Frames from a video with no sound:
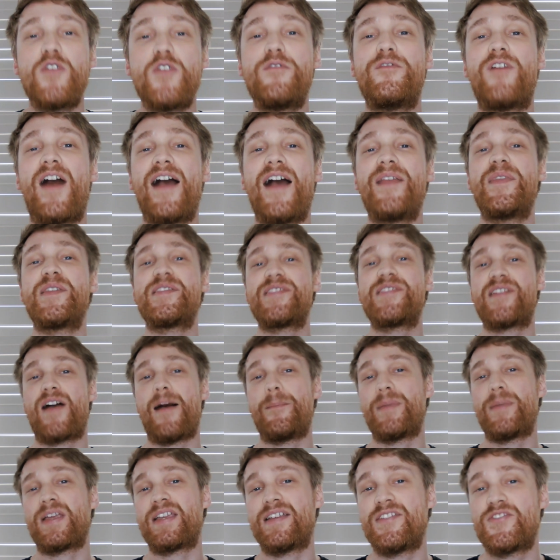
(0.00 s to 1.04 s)
find this
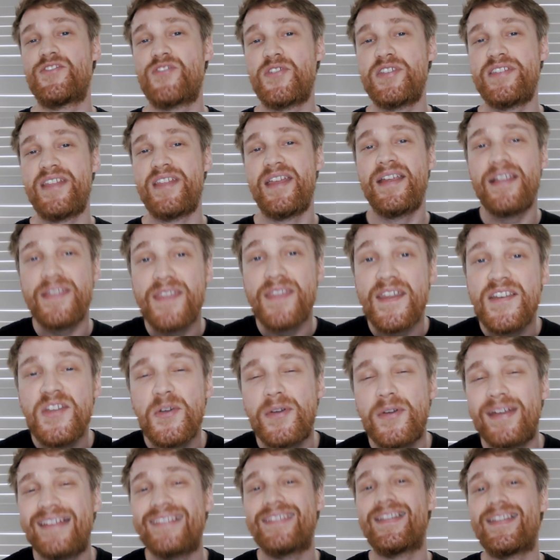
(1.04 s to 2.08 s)
topic interesting, then
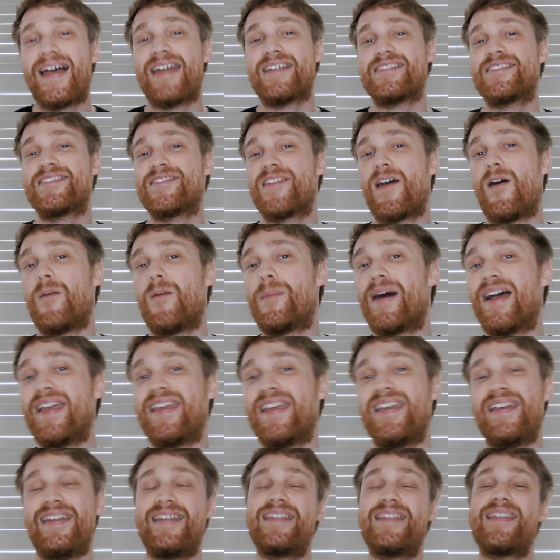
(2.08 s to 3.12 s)
you can let us know by
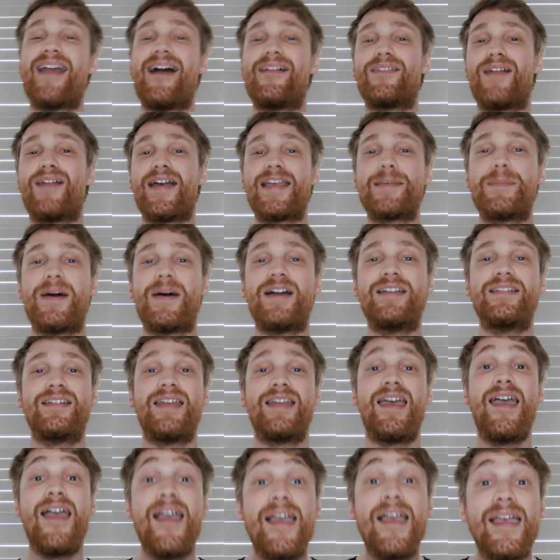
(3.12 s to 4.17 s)
hitting that like
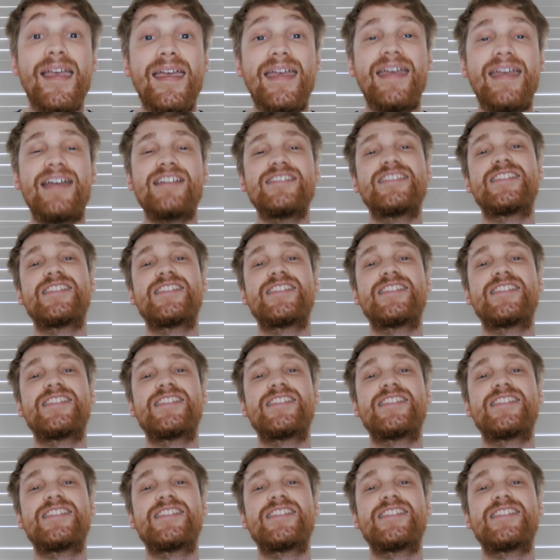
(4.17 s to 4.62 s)
button and